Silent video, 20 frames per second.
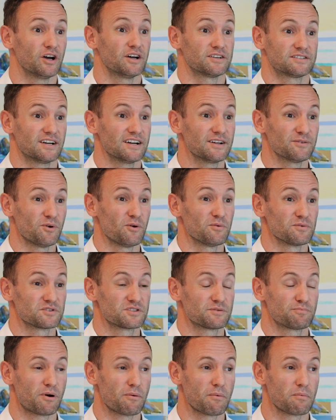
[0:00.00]
I'll tell you what
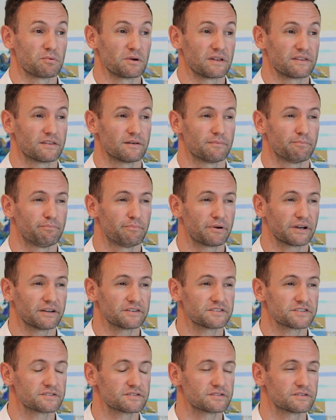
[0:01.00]
was probably the
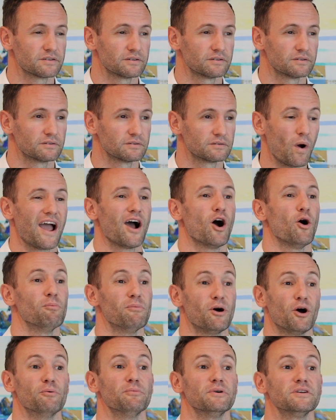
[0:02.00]
biggest wow
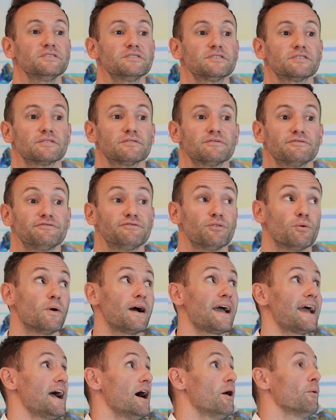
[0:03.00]
moment
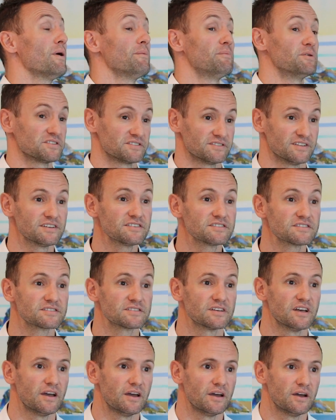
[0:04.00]
for our business